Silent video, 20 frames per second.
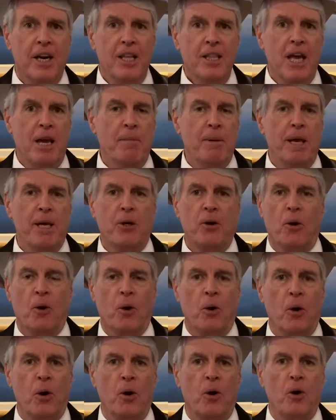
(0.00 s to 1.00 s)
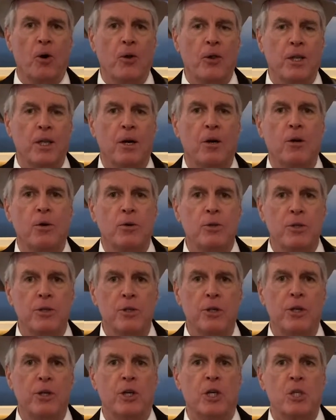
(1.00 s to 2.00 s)
They make all those
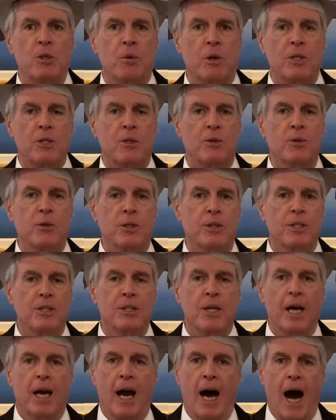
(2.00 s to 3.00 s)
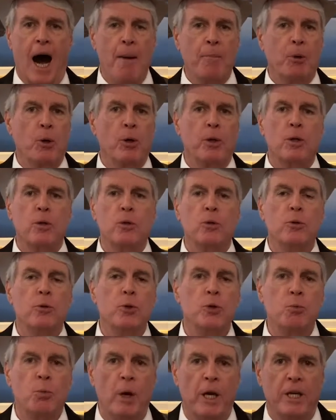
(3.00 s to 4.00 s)
New Year's resolutions. I'm going to
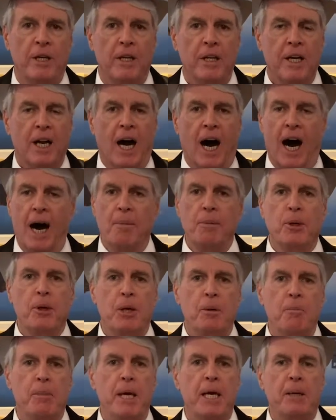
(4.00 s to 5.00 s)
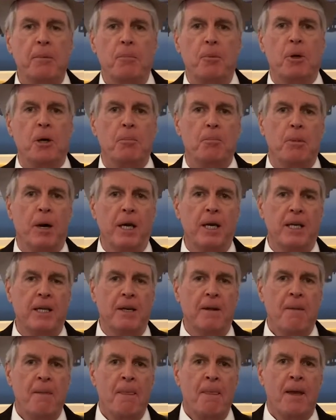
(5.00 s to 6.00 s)
lose weight. I'm going to make more money.
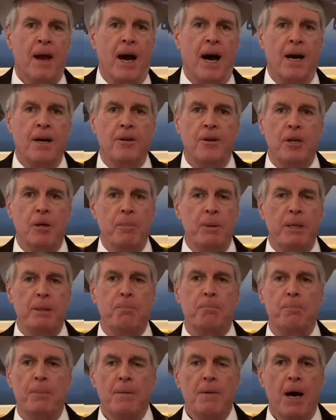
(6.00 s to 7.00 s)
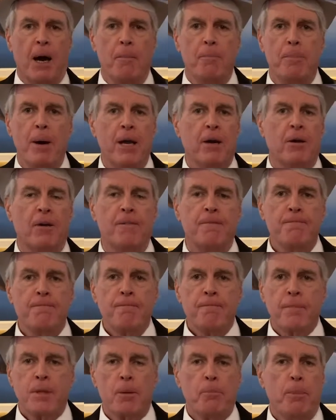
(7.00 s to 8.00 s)
I'm going to be a better
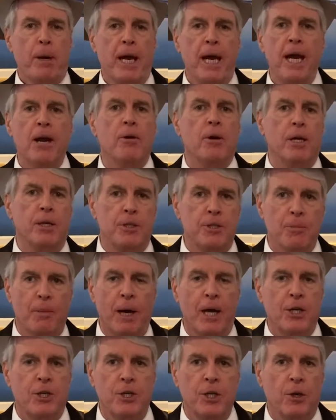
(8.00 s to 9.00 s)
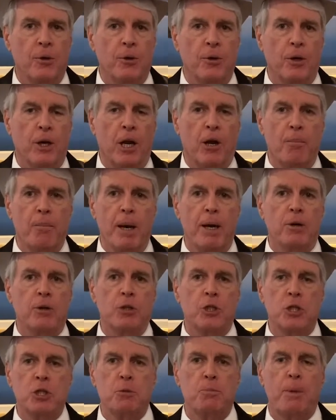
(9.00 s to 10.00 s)
parent to my children, or a better
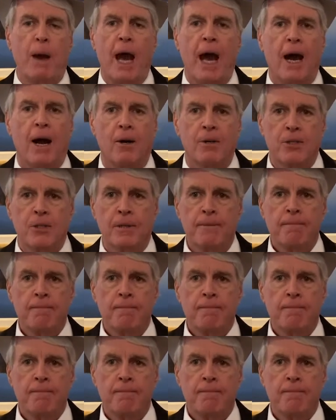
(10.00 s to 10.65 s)
spouse.